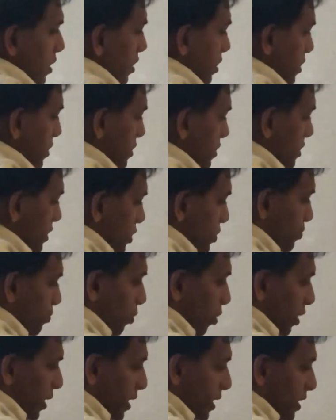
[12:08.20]
In this
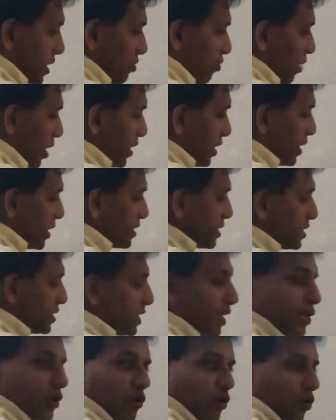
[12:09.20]
point, y is
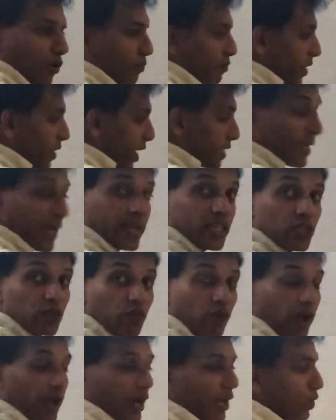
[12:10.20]
0. There's x
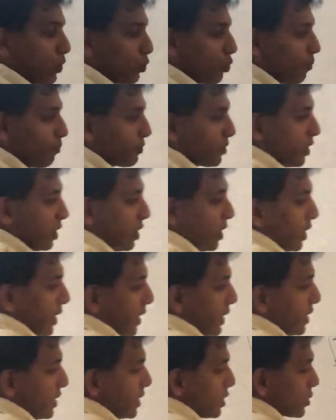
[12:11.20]
value.
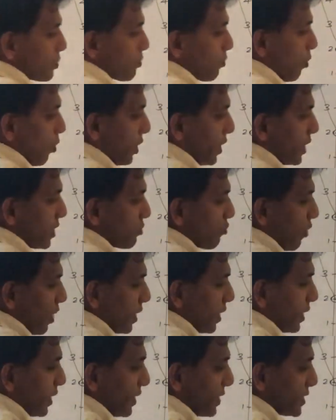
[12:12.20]
In this point, y
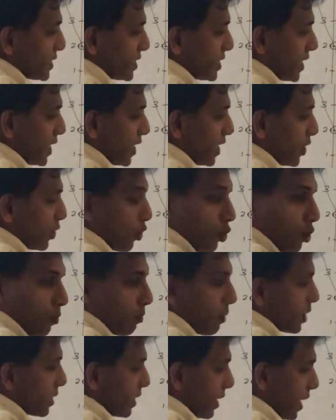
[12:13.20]
is 0,
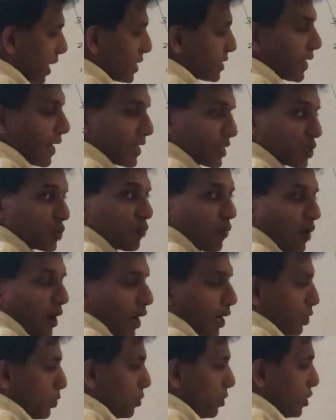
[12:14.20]
but there's x
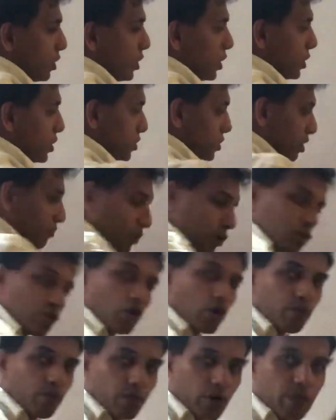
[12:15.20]
value. So if you
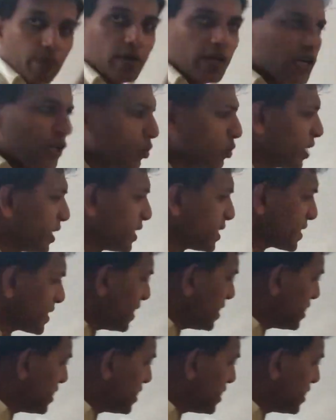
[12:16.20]
draw properly, you can see